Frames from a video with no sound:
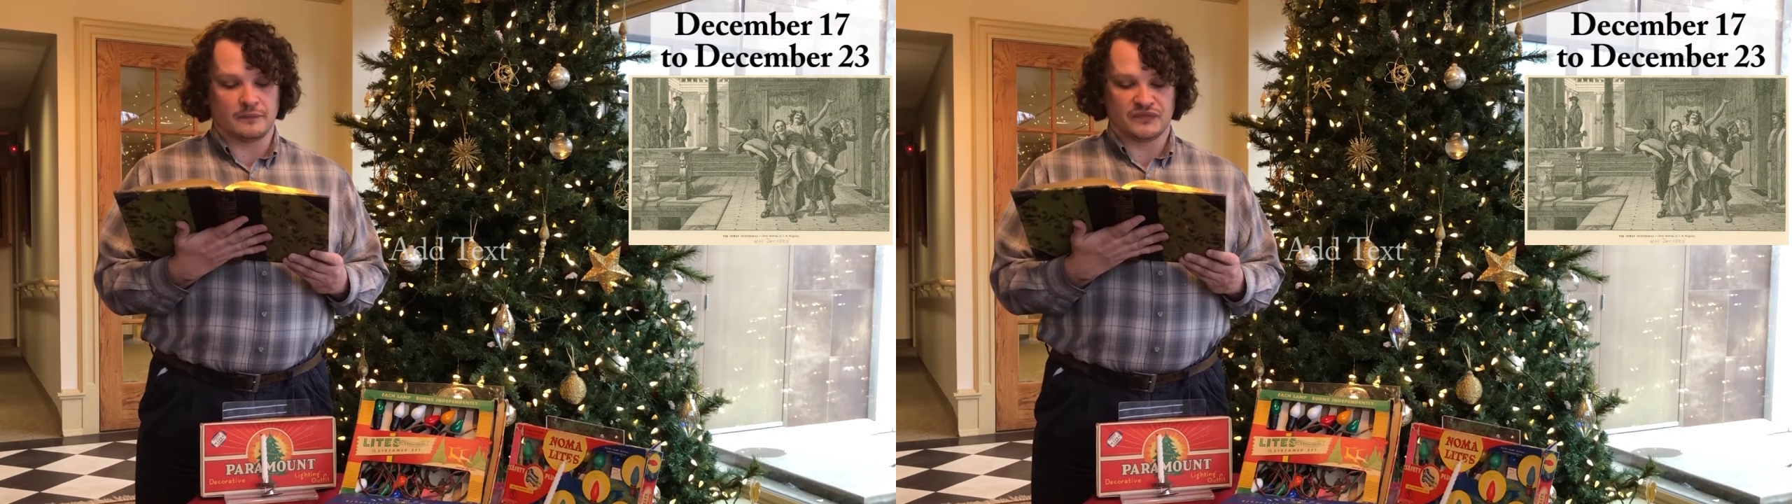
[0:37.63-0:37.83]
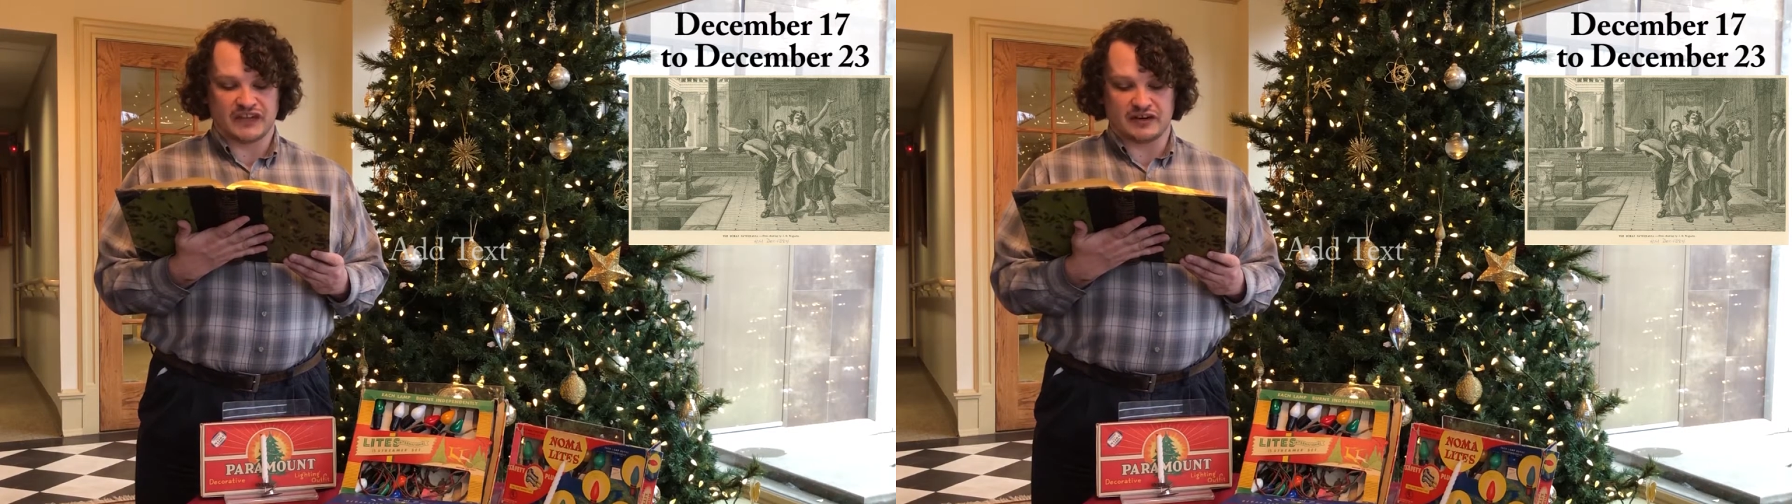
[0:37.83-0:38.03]

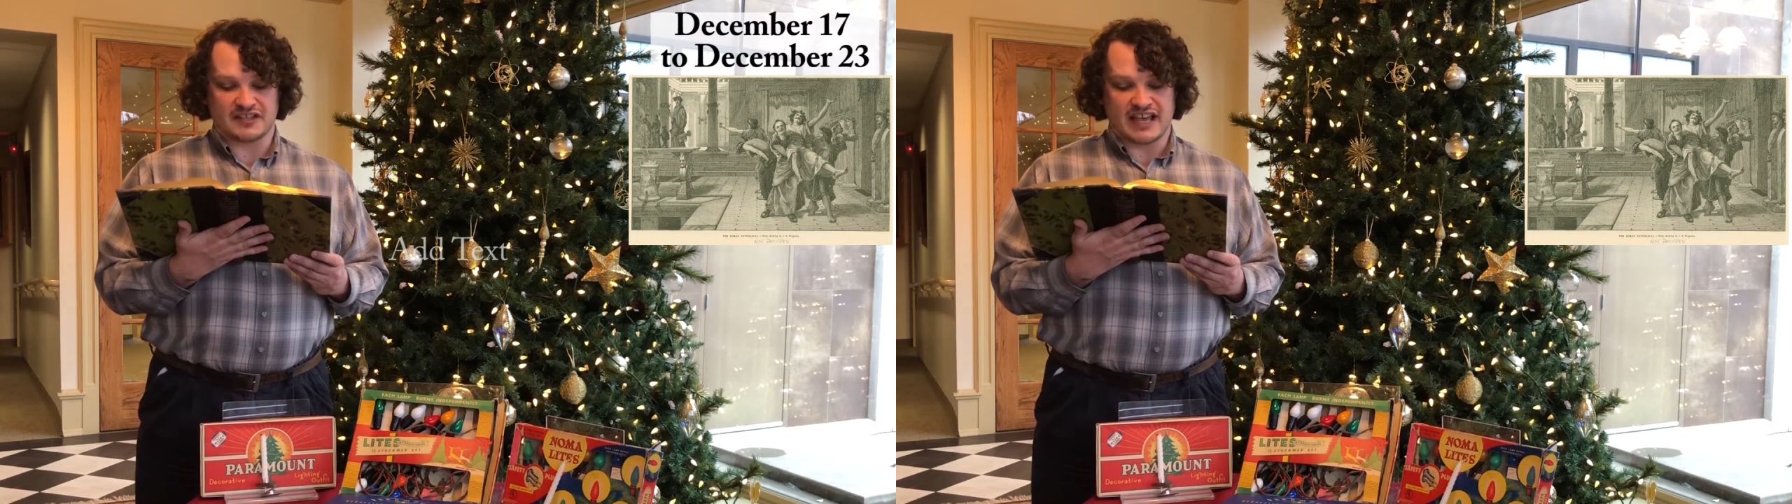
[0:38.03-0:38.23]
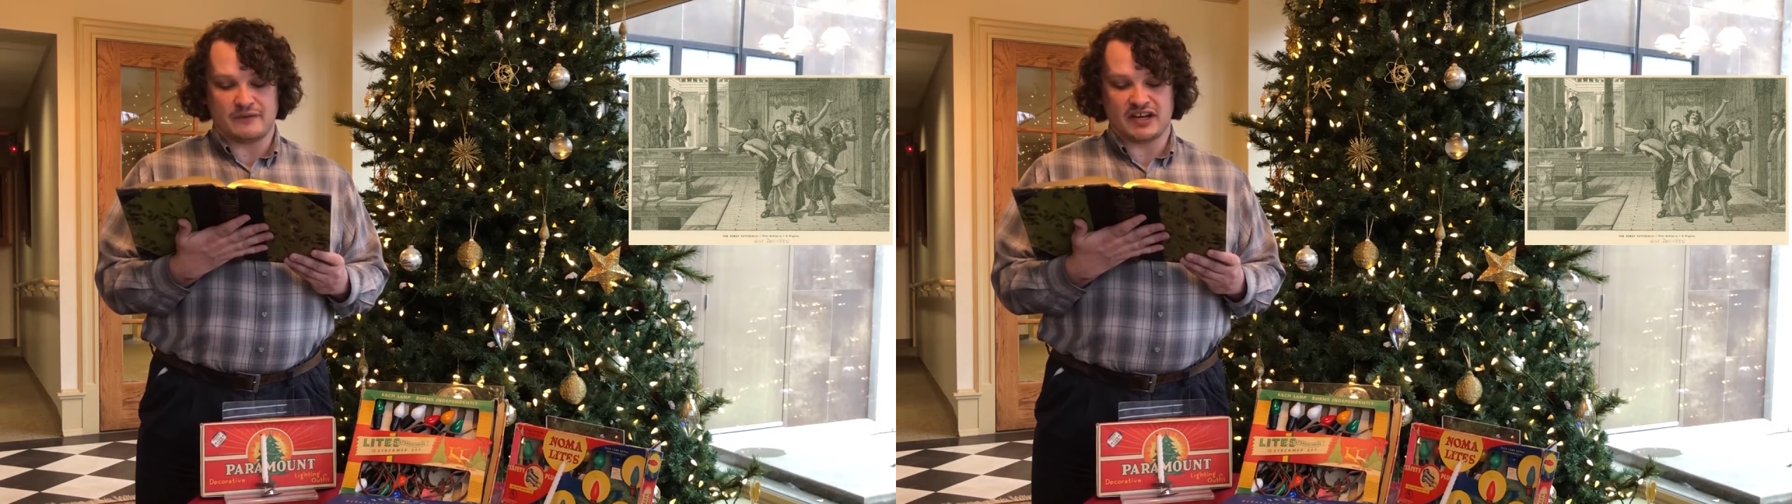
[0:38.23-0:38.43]
There is
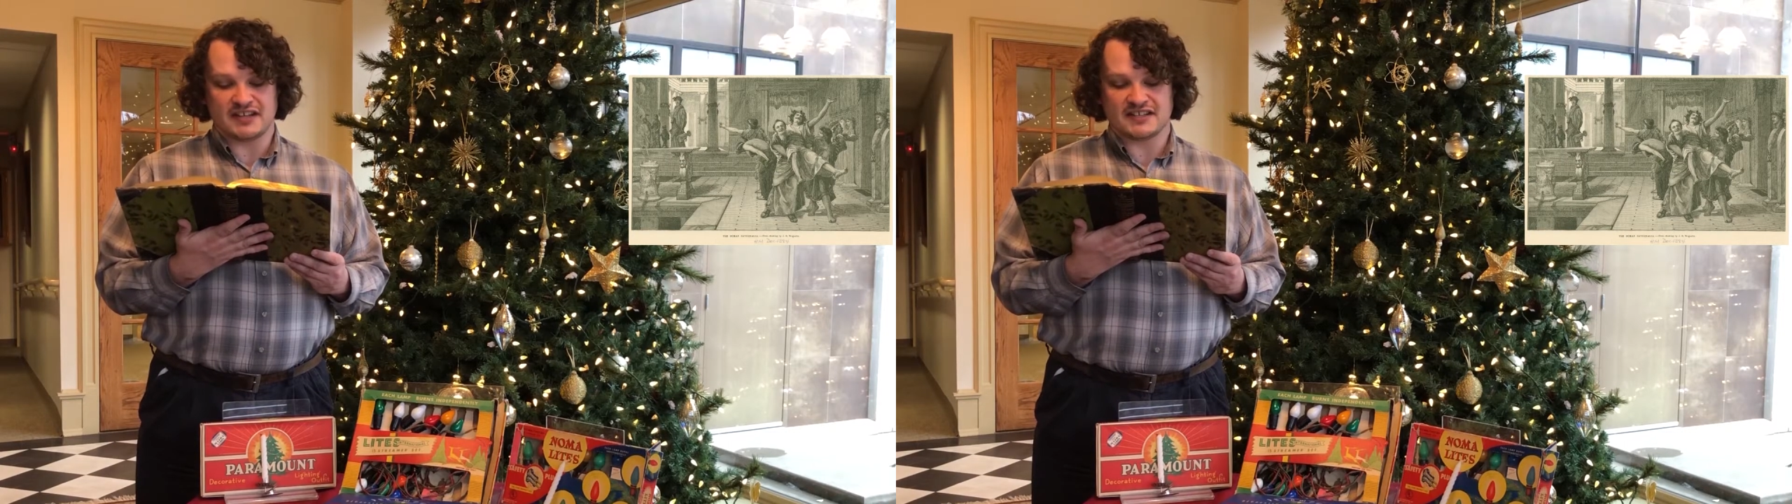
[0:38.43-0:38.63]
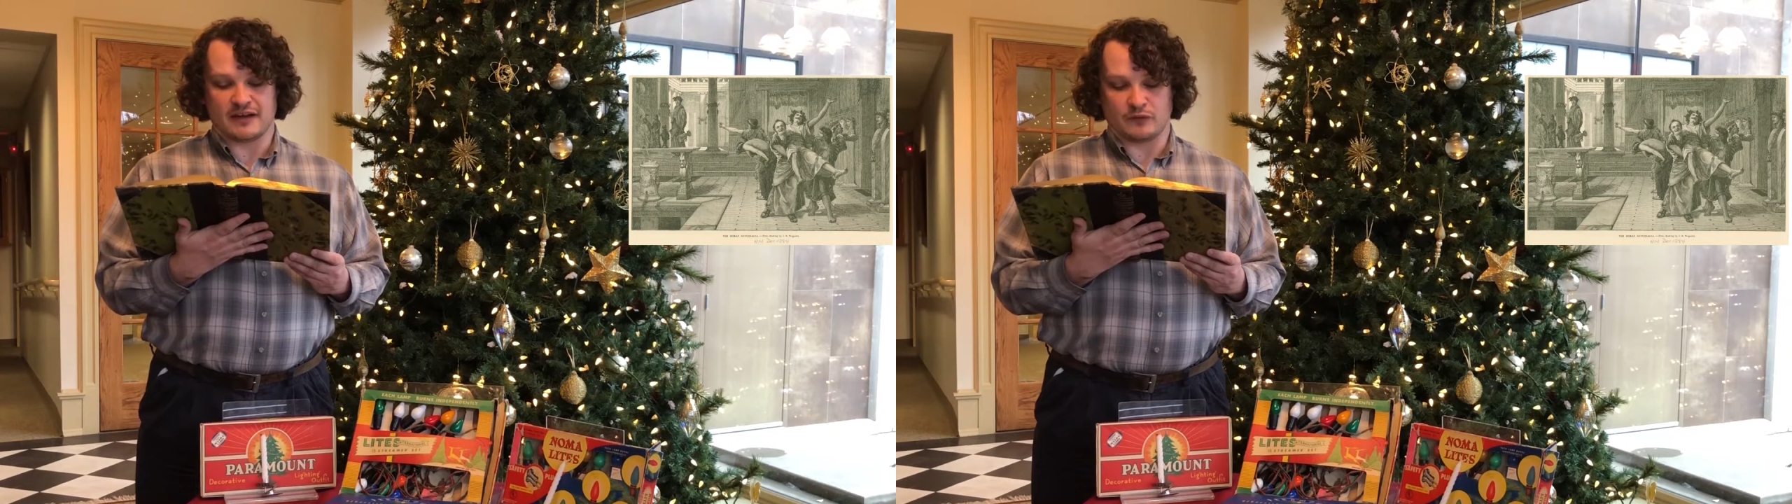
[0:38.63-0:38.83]

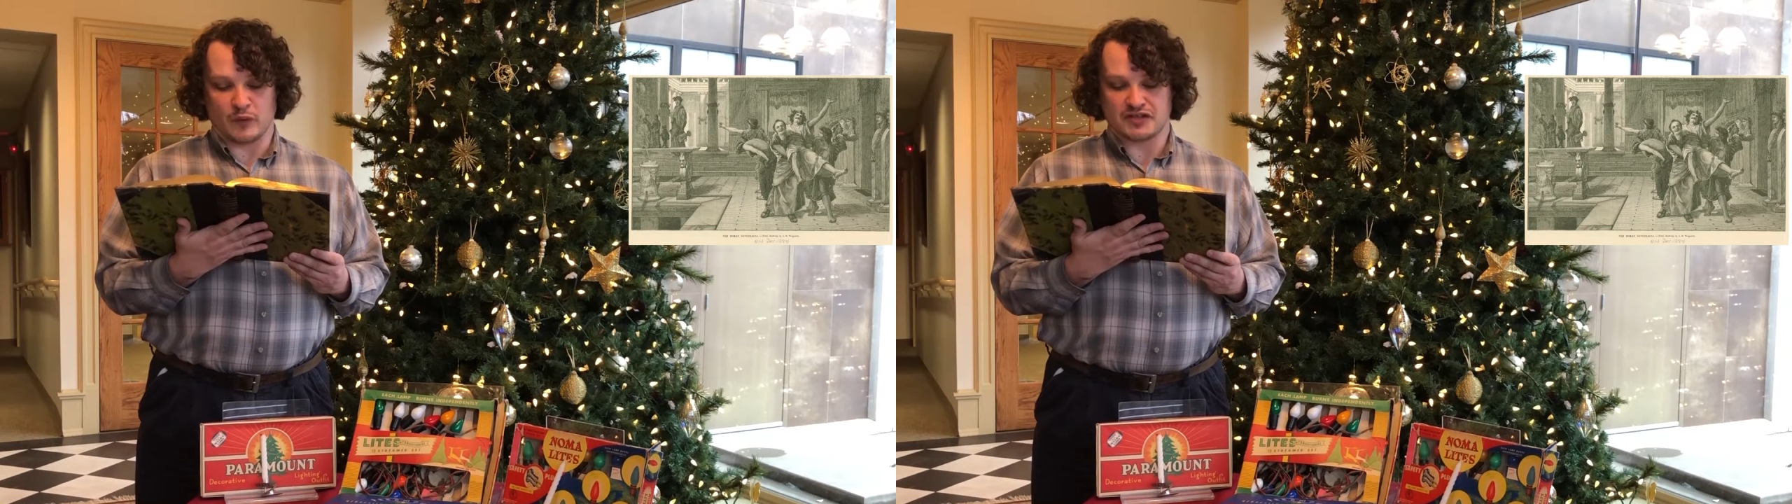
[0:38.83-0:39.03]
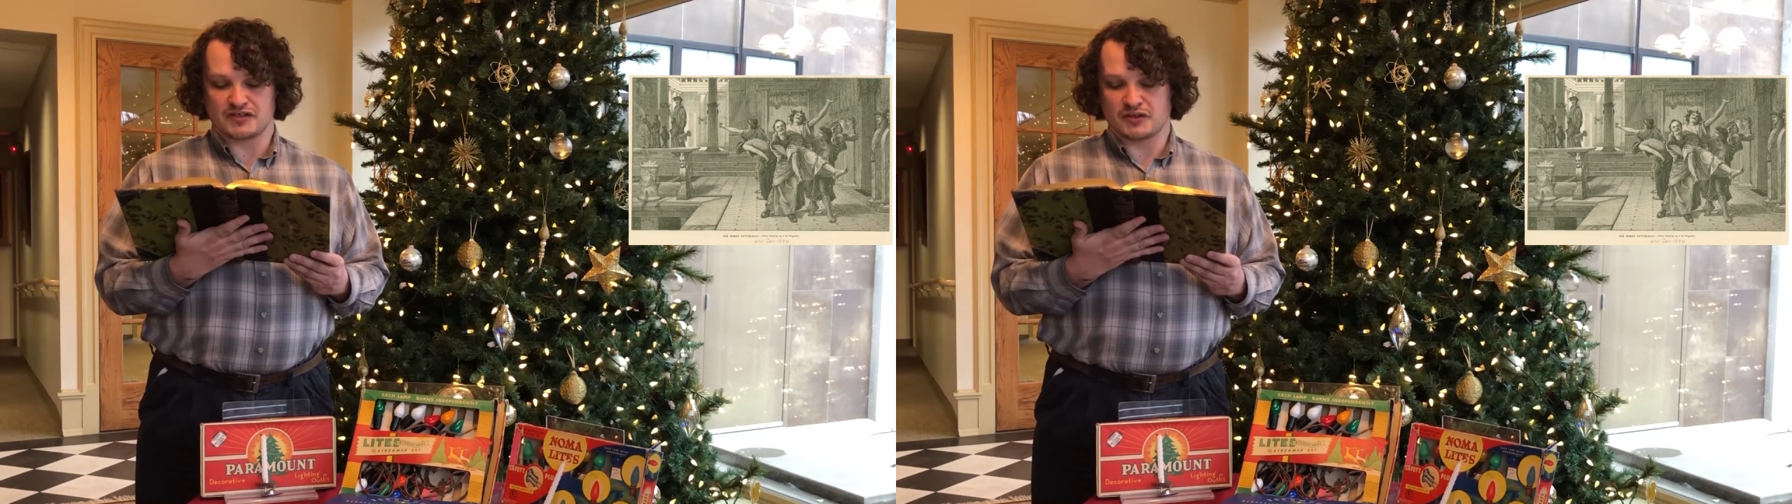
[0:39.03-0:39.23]
evidence of
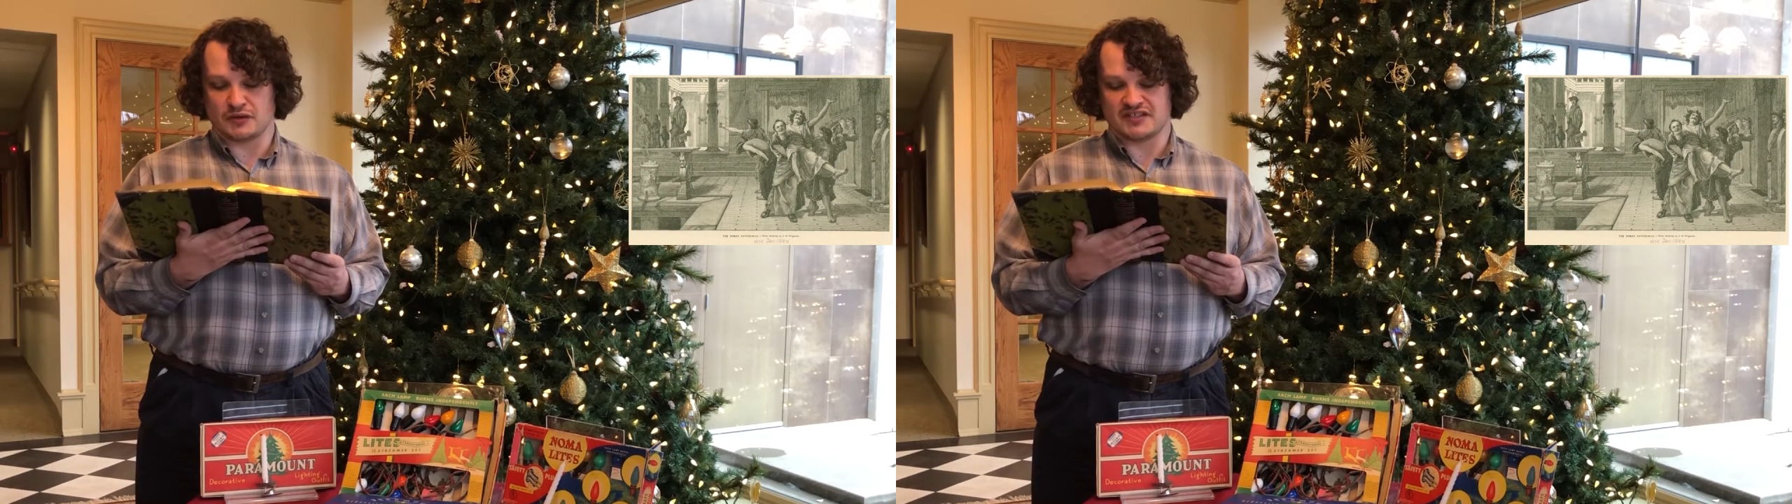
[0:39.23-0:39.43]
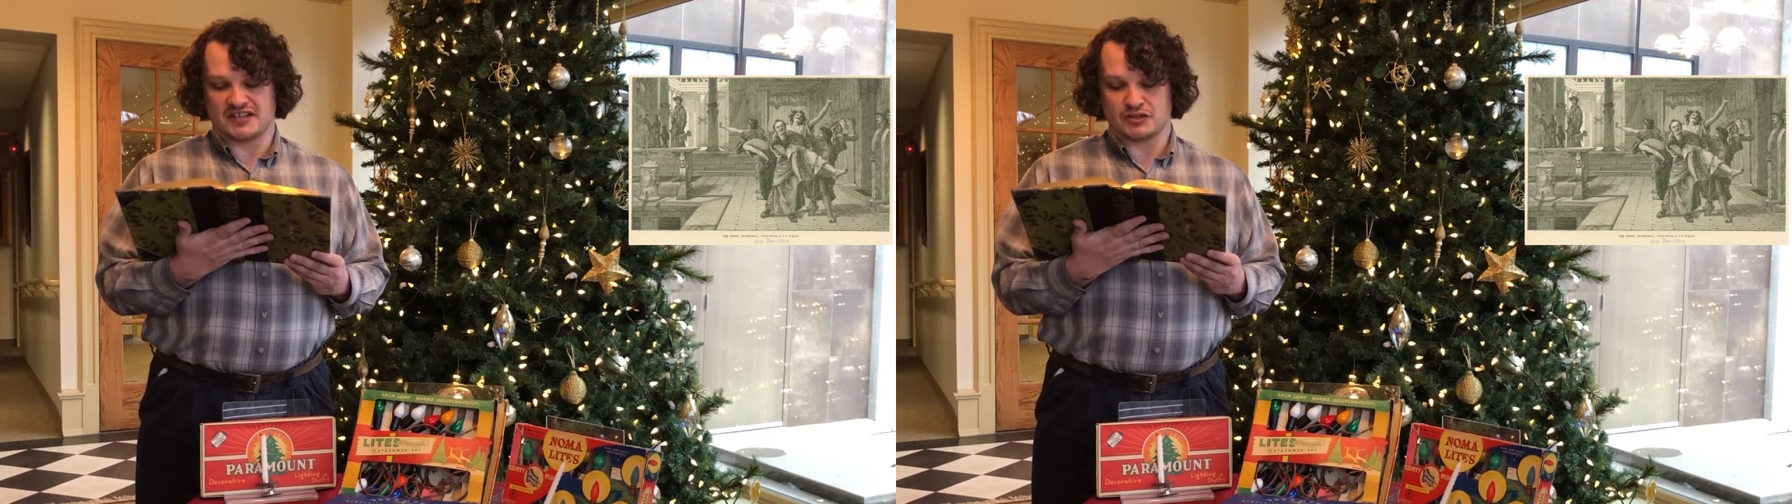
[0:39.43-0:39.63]
winter solstice